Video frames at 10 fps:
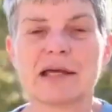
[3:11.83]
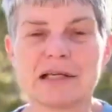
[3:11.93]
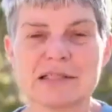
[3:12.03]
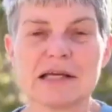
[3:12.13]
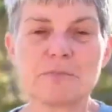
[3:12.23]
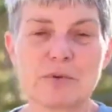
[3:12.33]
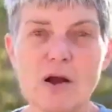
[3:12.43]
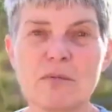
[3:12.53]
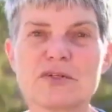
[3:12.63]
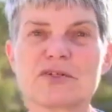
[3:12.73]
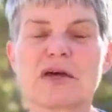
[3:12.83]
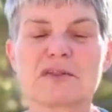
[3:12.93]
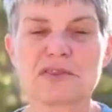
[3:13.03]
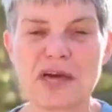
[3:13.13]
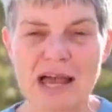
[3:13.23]
As I promised
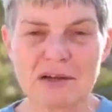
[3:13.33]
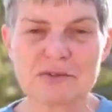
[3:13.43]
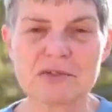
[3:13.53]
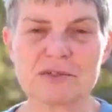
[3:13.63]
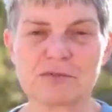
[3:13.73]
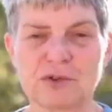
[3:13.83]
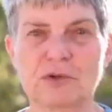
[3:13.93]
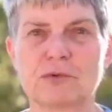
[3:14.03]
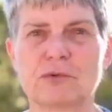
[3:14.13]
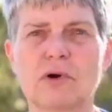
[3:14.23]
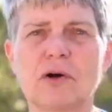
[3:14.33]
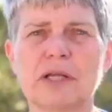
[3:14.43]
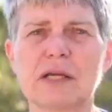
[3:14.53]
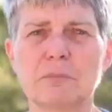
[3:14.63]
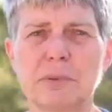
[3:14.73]
thousands of you
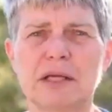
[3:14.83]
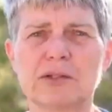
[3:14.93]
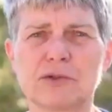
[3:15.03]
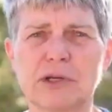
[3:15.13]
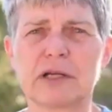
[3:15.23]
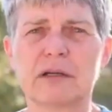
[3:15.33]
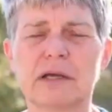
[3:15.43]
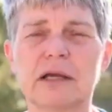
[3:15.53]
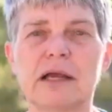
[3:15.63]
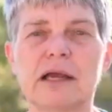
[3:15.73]
on a campaign trail,